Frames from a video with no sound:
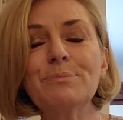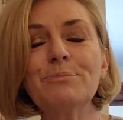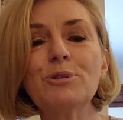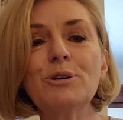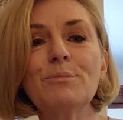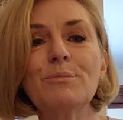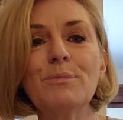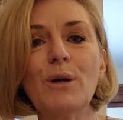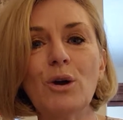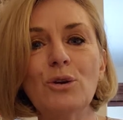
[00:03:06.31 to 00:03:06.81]

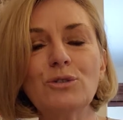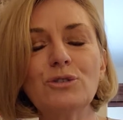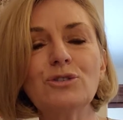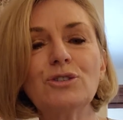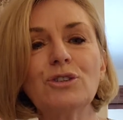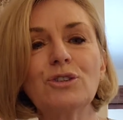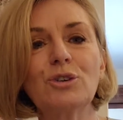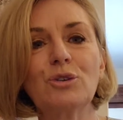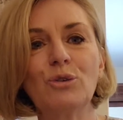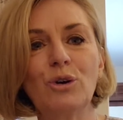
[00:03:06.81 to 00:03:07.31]
promotes
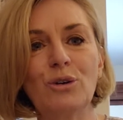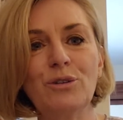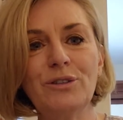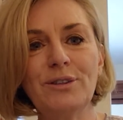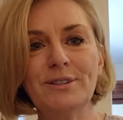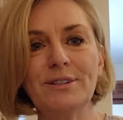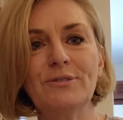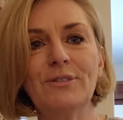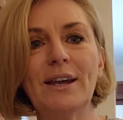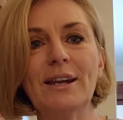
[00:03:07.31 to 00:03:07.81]
growth and
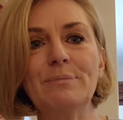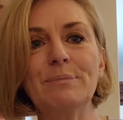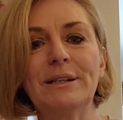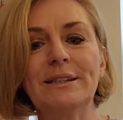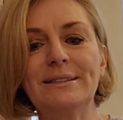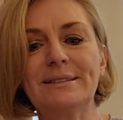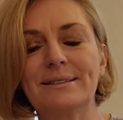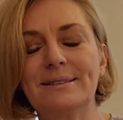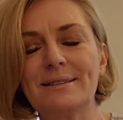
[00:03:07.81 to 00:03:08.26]
development.